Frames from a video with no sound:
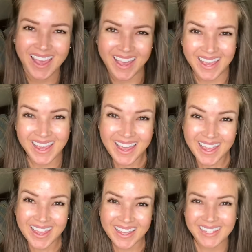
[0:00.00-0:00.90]

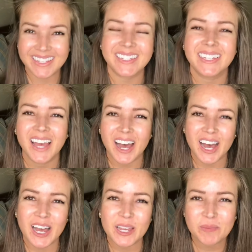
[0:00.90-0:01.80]
Hey,
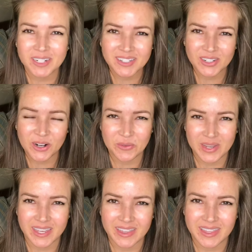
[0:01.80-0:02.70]
I'm going to start
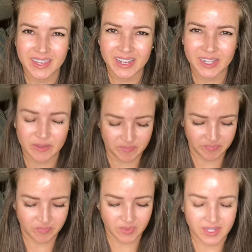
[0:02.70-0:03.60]
with
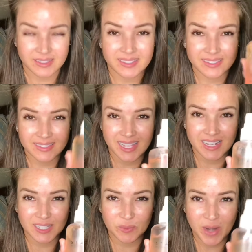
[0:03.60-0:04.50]

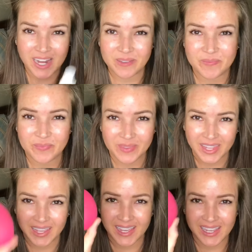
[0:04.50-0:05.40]
setting spray
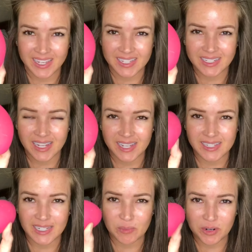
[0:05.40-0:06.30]
and a
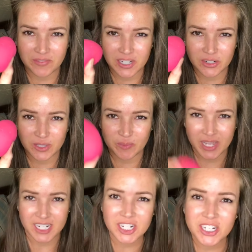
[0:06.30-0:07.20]
damp perfector
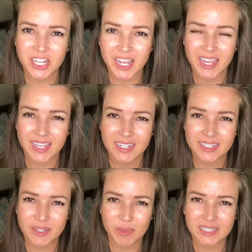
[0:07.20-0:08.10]
sponge, and
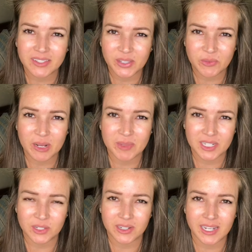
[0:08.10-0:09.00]
basically what I'm going
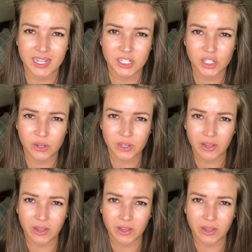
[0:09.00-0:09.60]
to do today is show you all